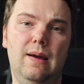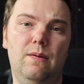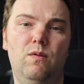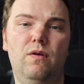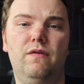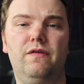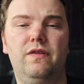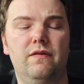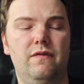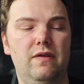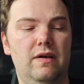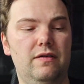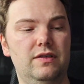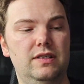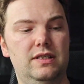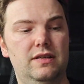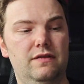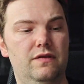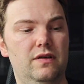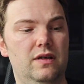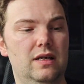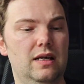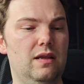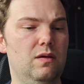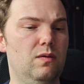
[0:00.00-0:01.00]
with the various
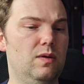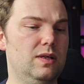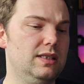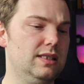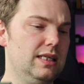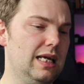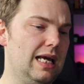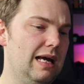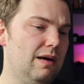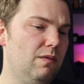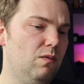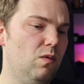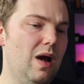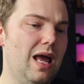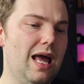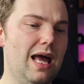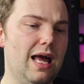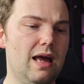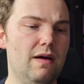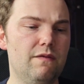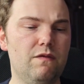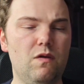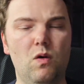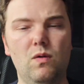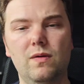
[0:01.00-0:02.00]
different other ones. Where I
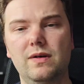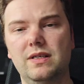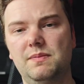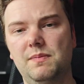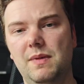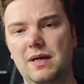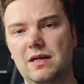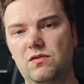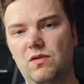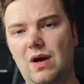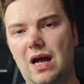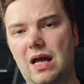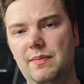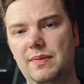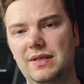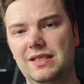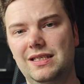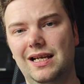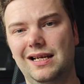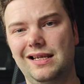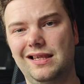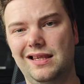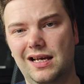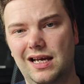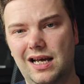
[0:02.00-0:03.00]
have always my gripe is
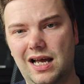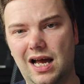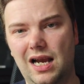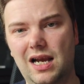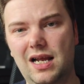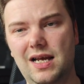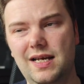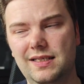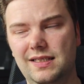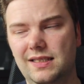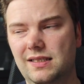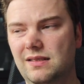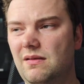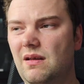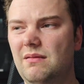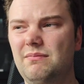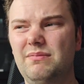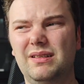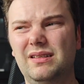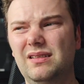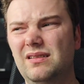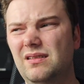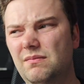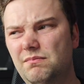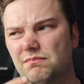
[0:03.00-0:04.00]
like the colors,
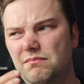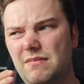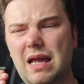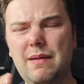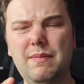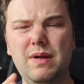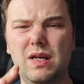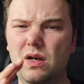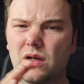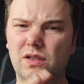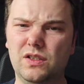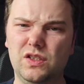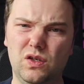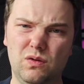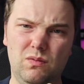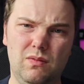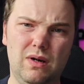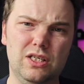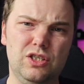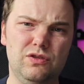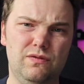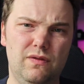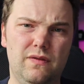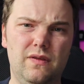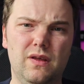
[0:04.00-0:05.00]
but maybe not so
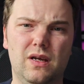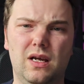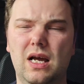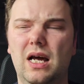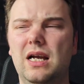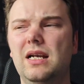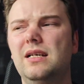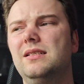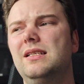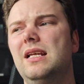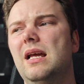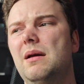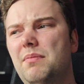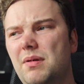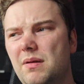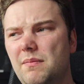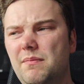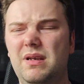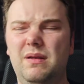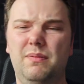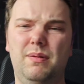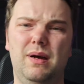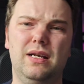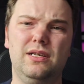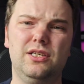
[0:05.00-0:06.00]
much with the colors. They're a
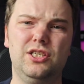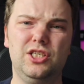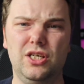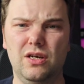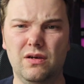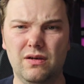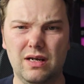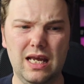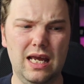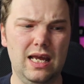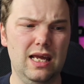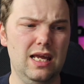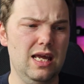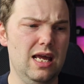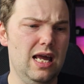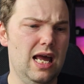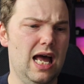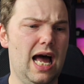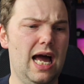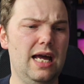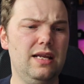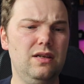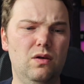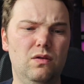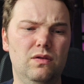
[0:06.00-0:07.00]
bit punchy, okay?
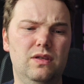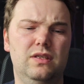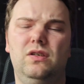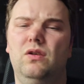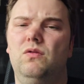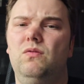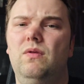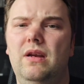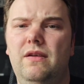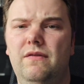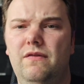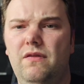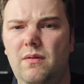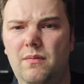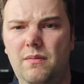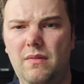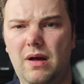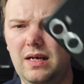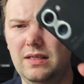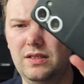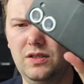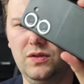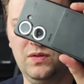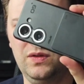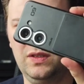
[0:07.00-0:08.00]
I know this already from
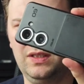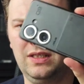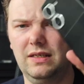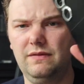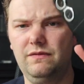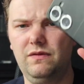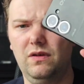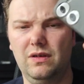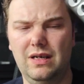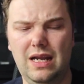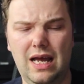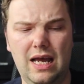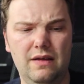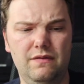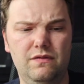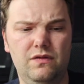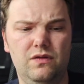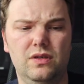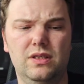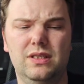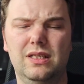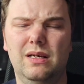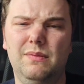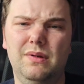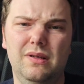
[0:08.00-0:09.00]
Asus Zenfone 9, for
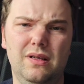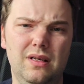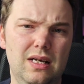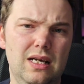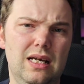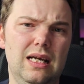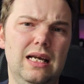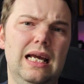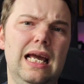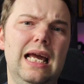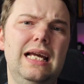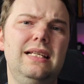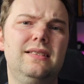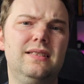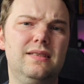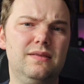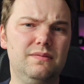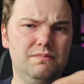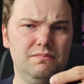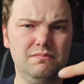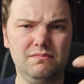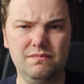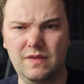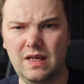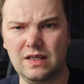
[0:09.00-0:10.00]
example.
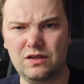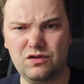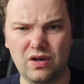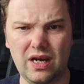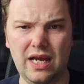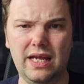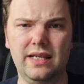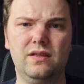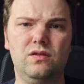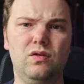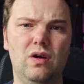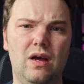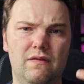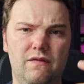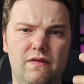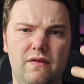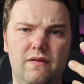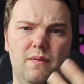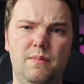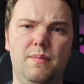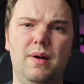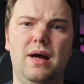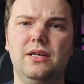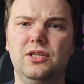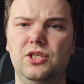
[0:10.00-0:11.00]
It's the trend to have
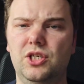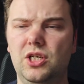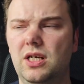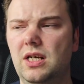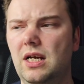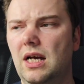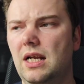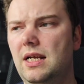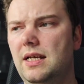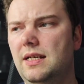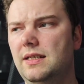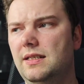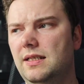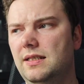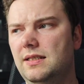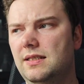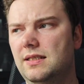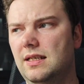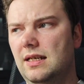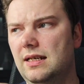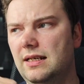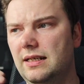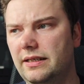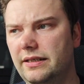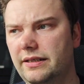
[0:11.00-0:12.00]
very punchy colors.
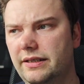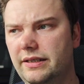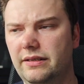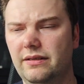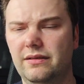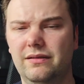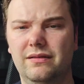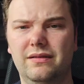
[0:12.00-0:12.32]
It's like,